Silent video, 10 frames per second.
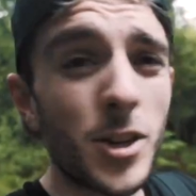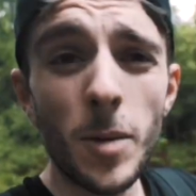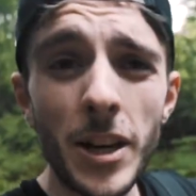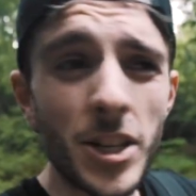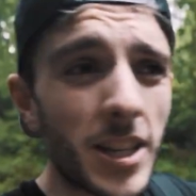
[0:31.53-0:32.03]

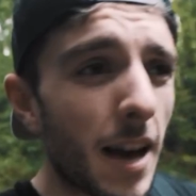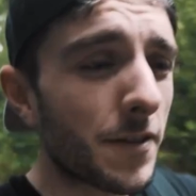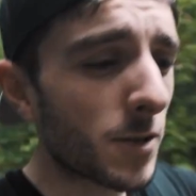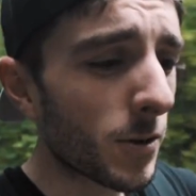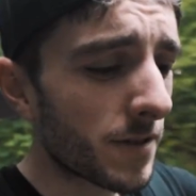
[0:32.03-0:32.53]
job I just
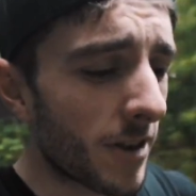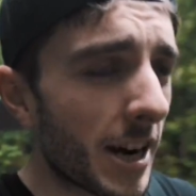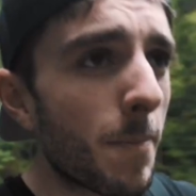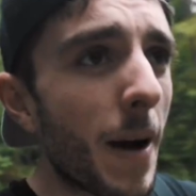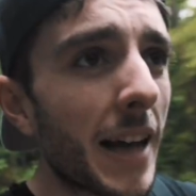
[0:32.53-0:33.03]
left just wasn't
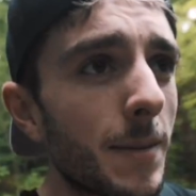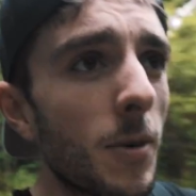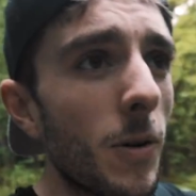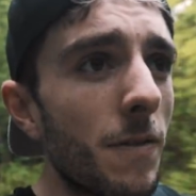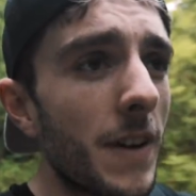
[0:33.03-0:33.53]
very
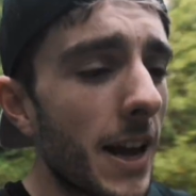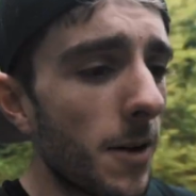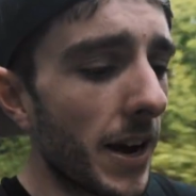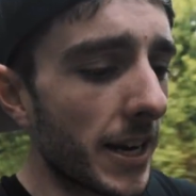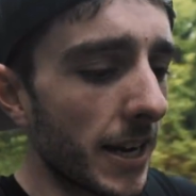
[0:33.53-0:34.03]
compatible with
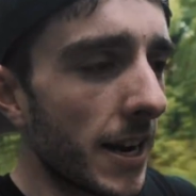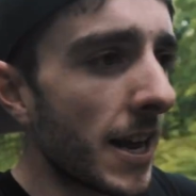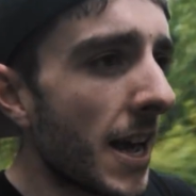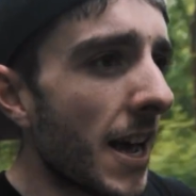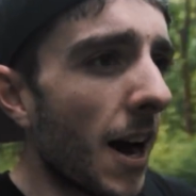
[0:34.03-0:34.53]
video making.
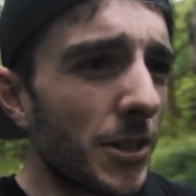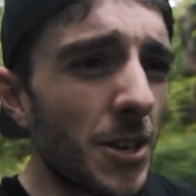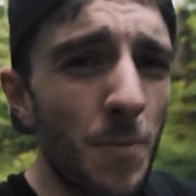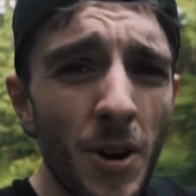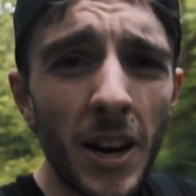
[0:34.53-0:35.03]
I was
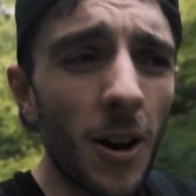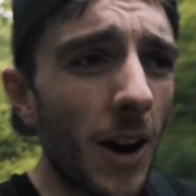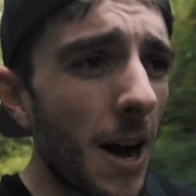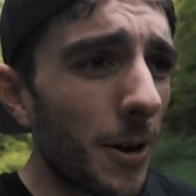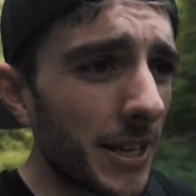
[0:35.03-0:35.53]
doing pretty
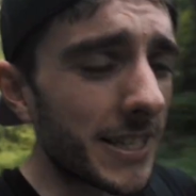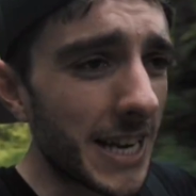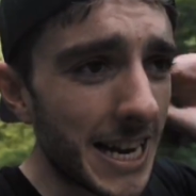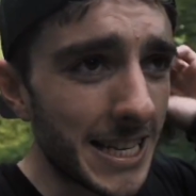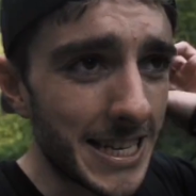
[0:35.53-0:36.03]
long hours
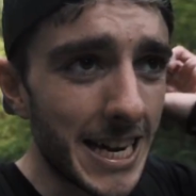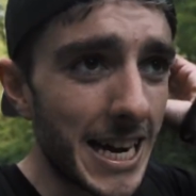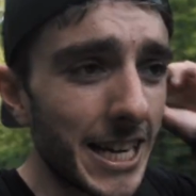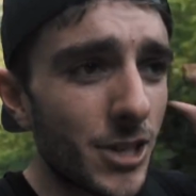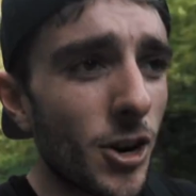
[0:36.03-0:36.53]
and
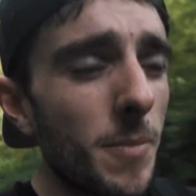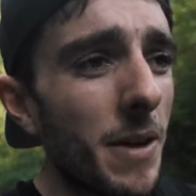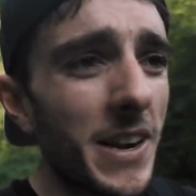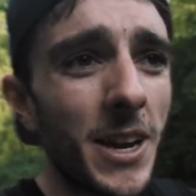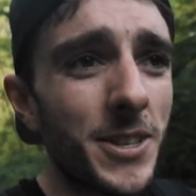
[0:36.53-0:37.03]
trying to
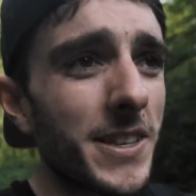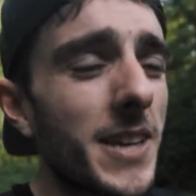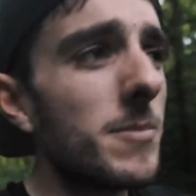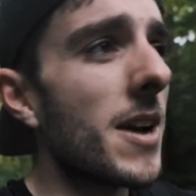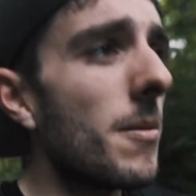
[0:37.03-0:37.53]
make videos at the
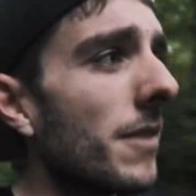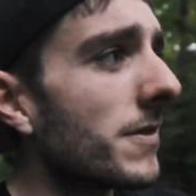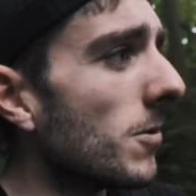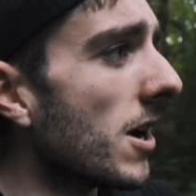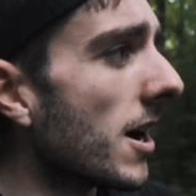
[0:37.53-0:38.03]
same time
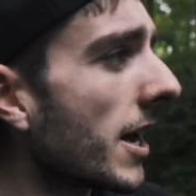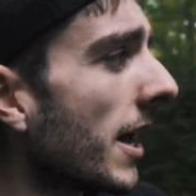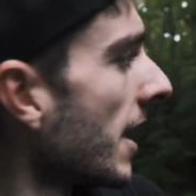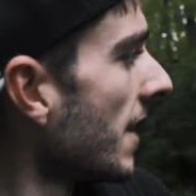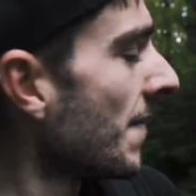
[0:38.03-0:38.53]
after work,
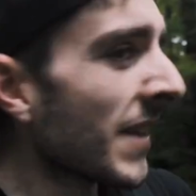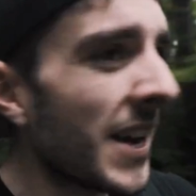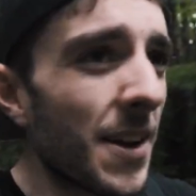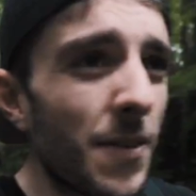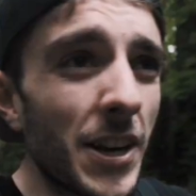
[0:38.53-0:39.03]

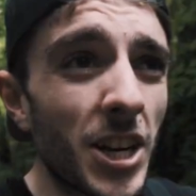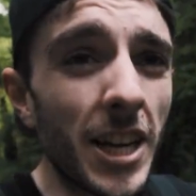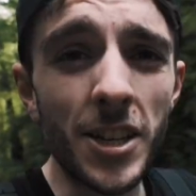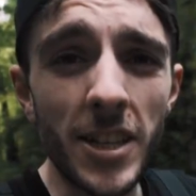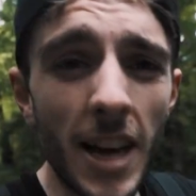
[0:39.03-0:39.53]
and
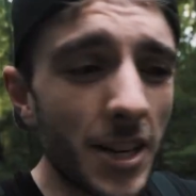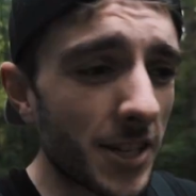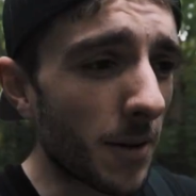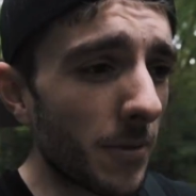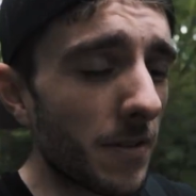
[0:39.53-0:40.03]
eventually it just
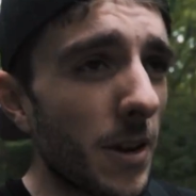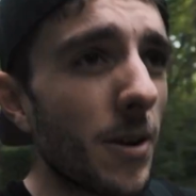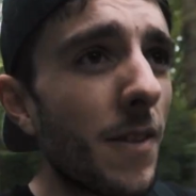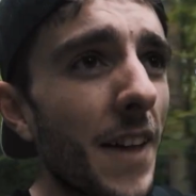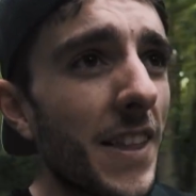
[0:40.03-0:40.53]
catches up with you.
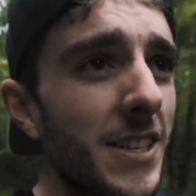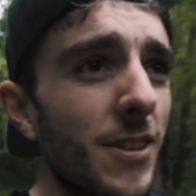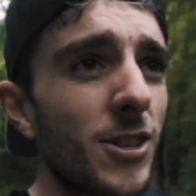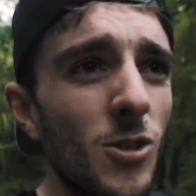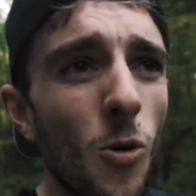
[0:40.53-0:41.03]
I've had this
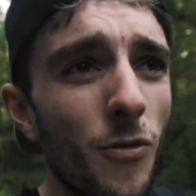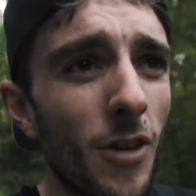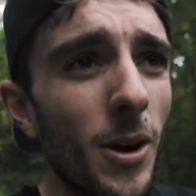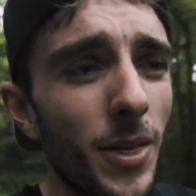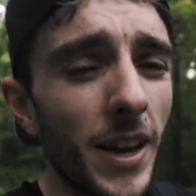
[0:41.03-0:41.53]
sore
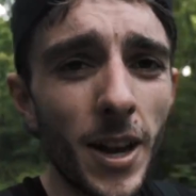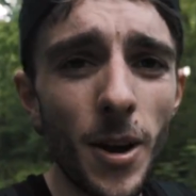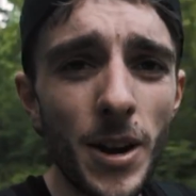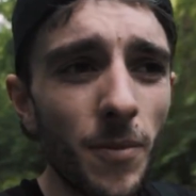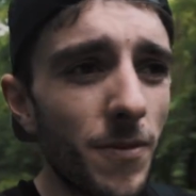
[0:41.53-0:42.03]
throat thing
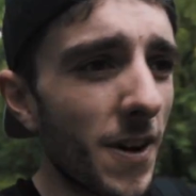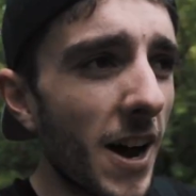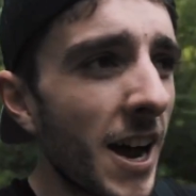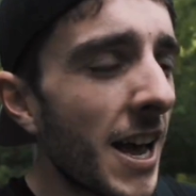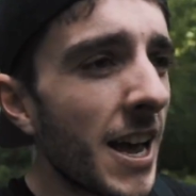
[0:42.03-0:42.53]
going on
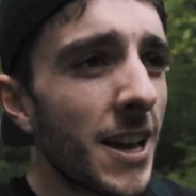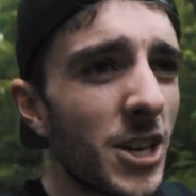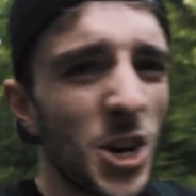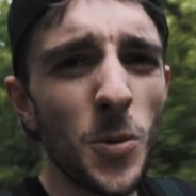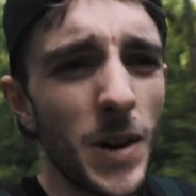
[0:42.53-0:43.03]
for
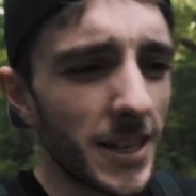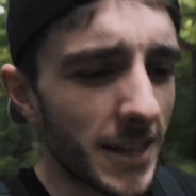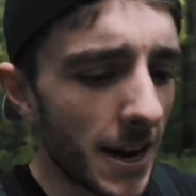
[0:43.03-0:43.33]
2 weeks